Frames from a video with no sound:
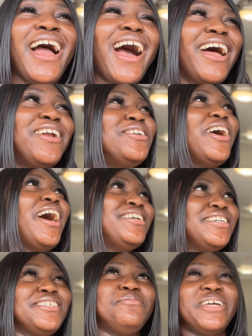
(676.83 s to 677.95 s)
I don't know how to
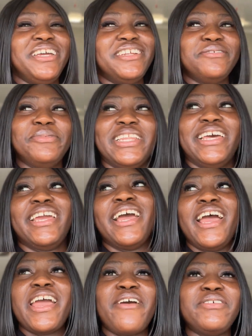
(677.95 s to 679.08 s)
explain it, but like
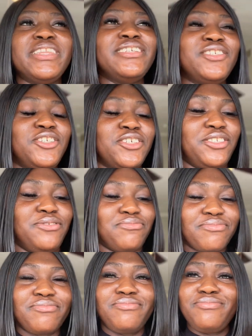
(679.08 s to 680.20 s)
everything's just
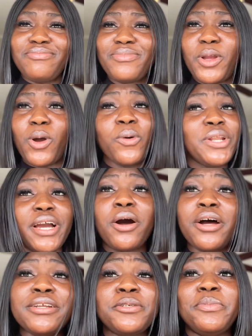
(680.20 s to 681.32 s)
going
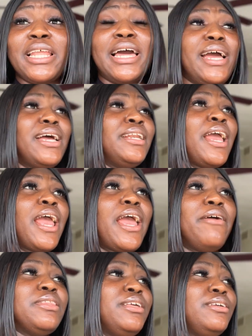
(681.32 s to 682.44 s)
according to plan.
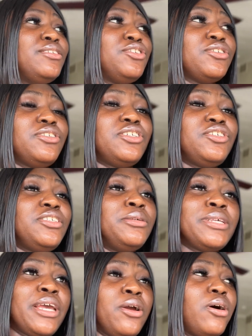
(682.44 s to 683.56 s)
Everything's it just seems
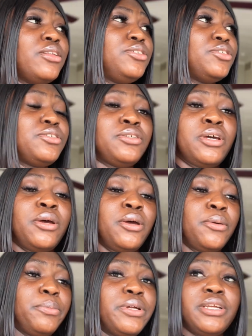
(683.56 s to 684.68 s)
like God's just
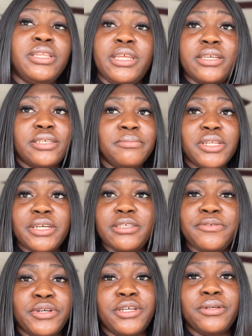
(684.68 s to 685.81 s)
putting things in place
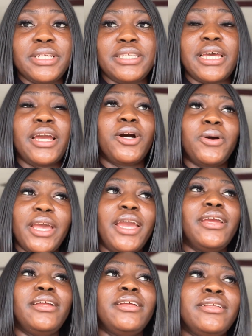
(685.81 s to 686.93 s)
for you. It's like,
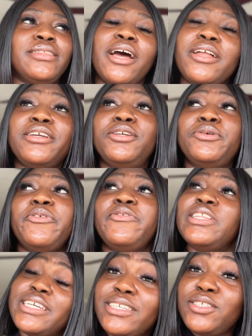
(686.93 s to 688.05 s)
okay, now that you've
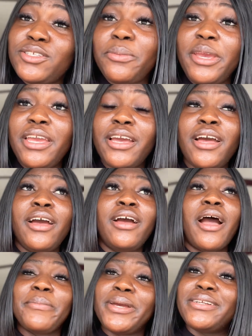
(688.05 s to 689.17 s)
listened to me,
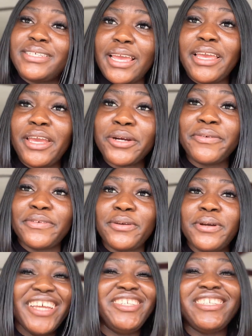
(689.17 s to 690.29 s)
I'm gonna take care of you.
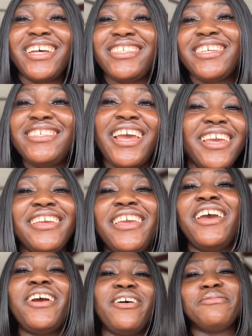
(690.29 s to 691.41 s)
Jesus is taking
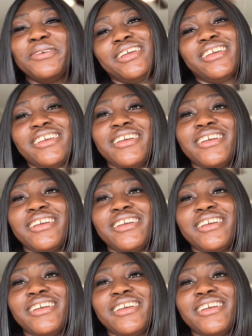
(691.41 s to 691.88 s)
care of me.